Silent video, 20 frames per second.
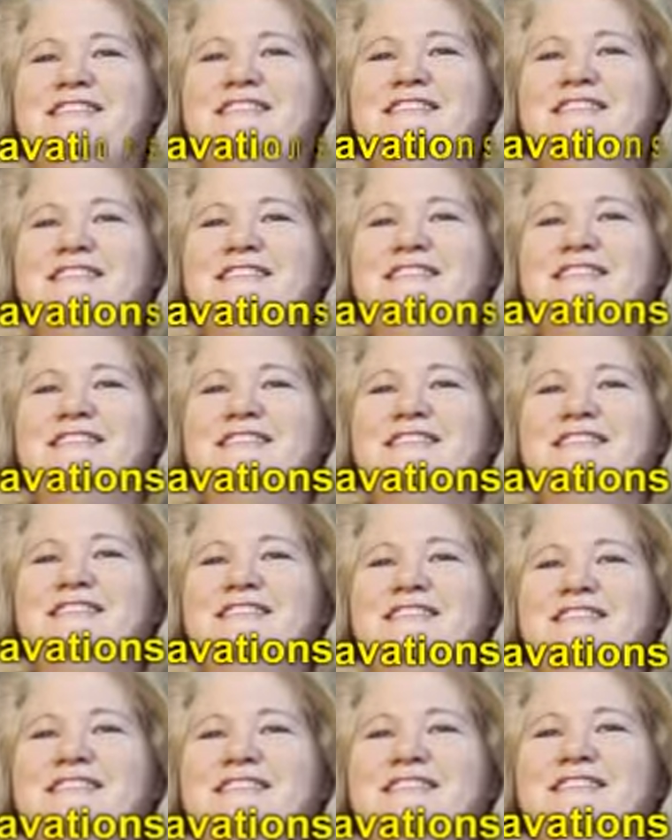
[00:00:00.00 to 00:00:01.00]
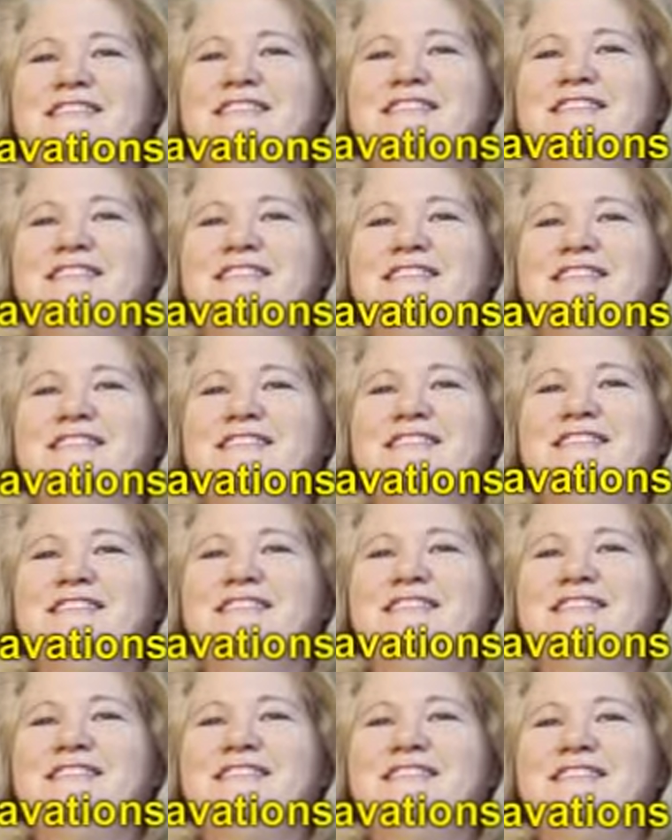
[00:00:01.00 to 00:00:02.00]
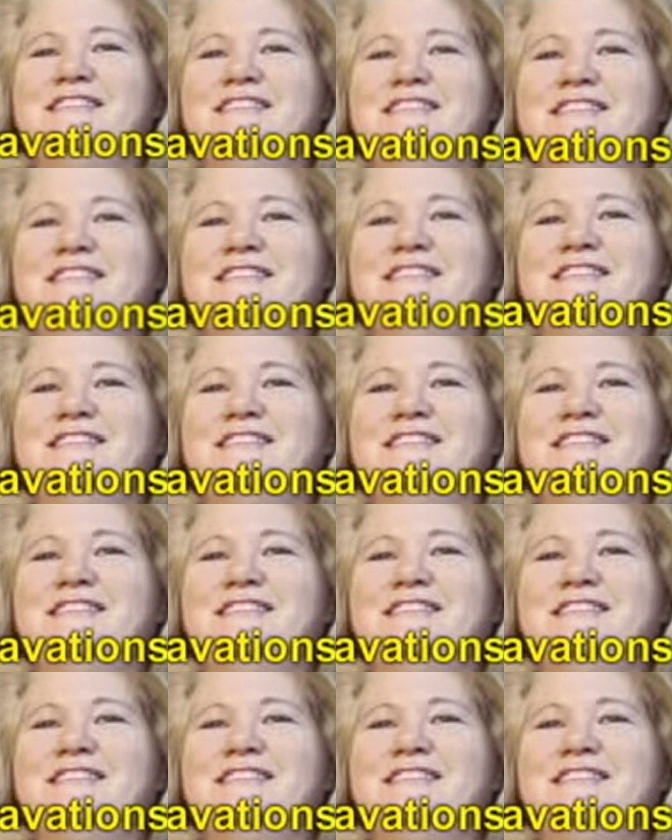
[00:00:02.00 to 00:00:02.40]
Nobody speaks.